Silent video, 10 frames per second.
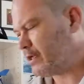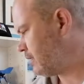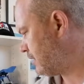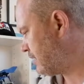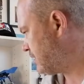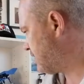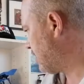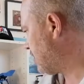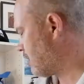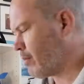And as you
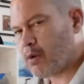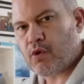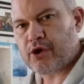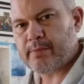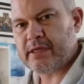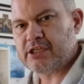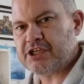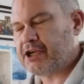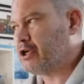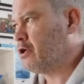see, I've got my workbench
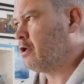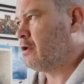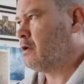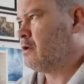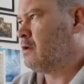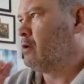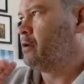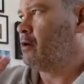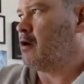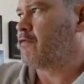here.
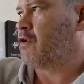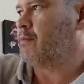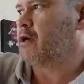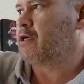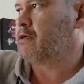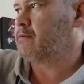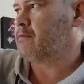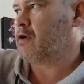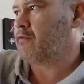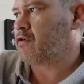I've
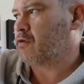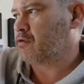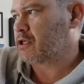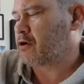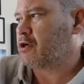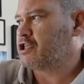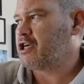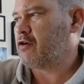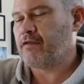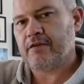also got a
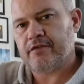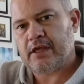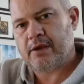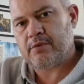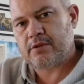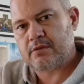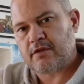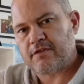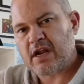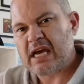shelf over there with
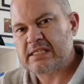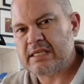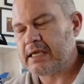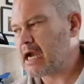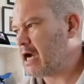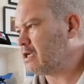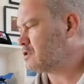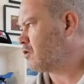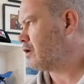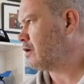different RC
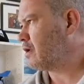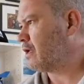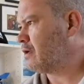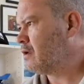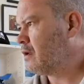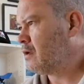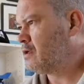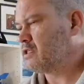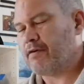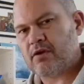cars on it, and
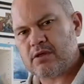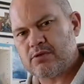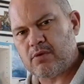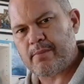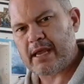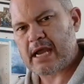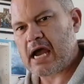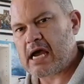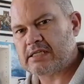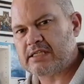so I just want to make an
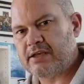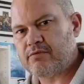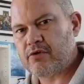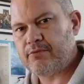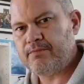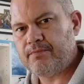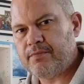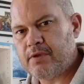RC room.